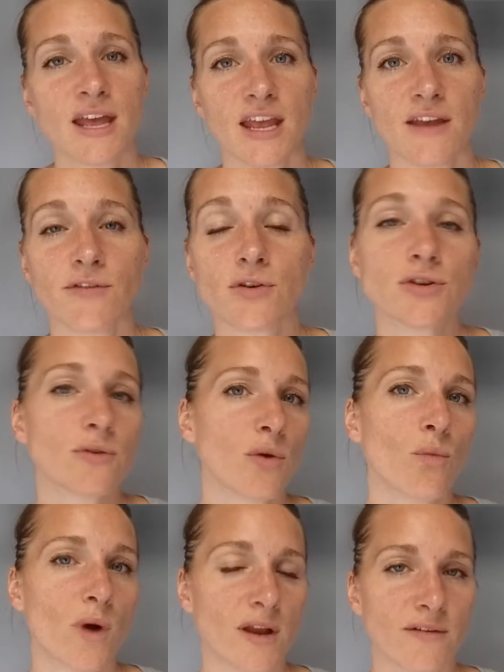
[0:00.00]
If you're
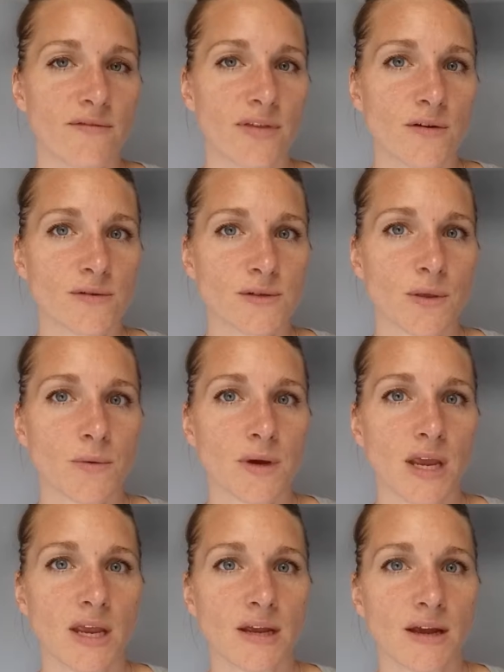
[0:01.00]
doing one of those
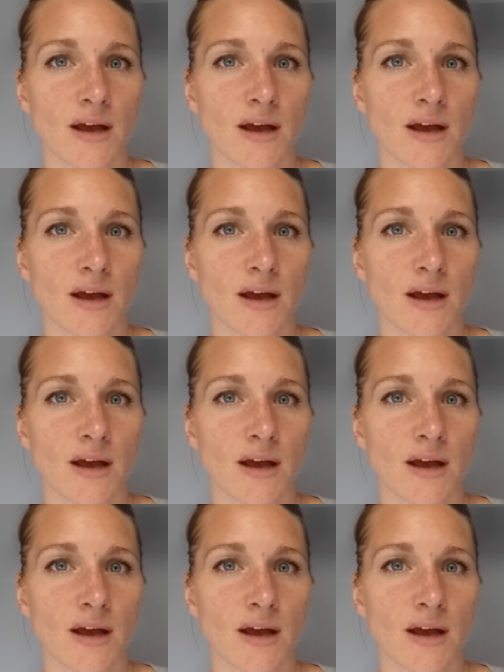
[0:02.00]
three,